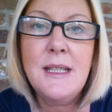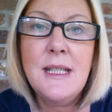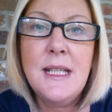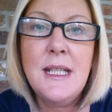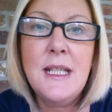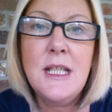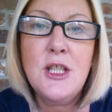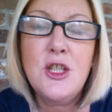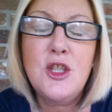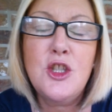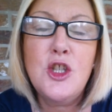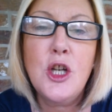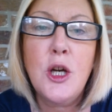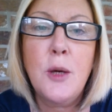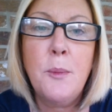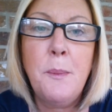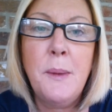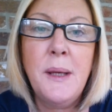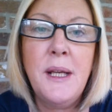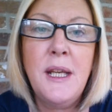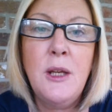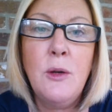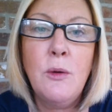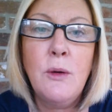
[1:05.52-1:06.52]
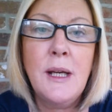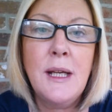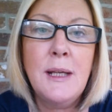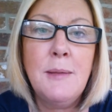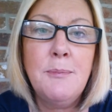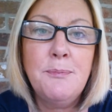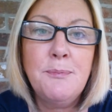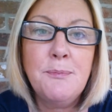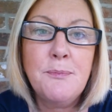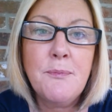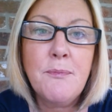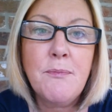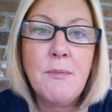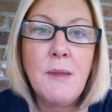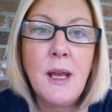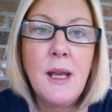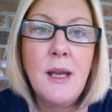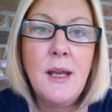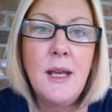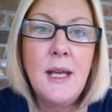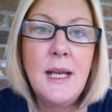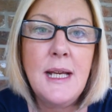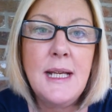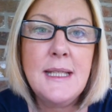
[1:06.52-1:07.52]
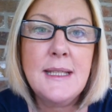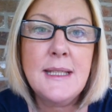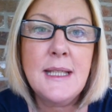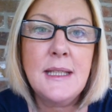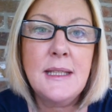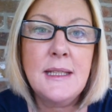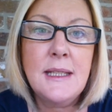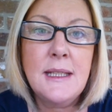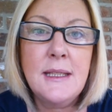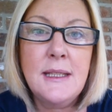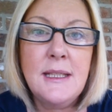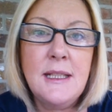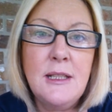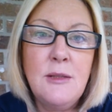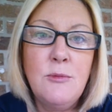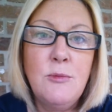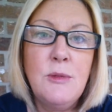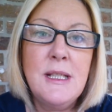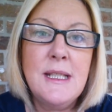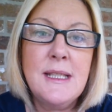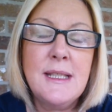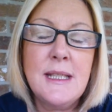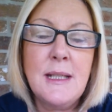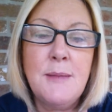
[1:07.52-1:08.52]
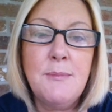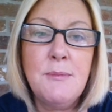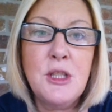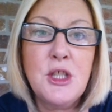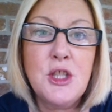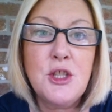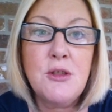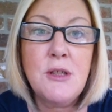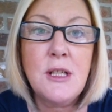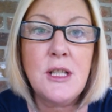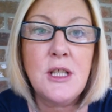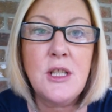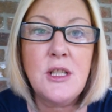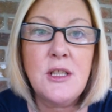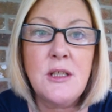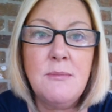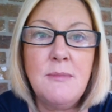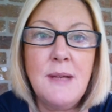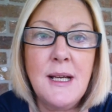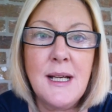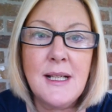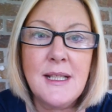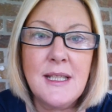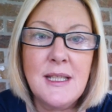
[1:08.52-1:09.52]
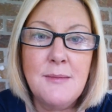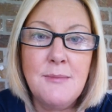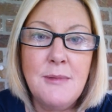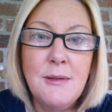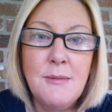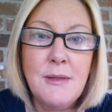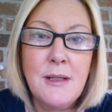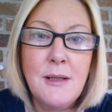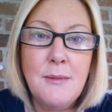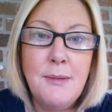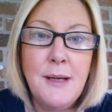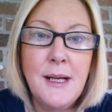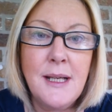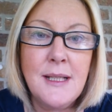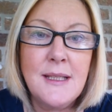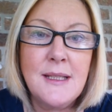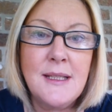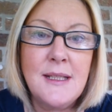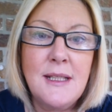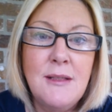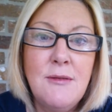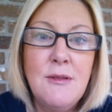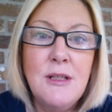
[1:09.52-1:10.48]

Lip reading: did its job anyway. He said that it was stretched to maximum capacity,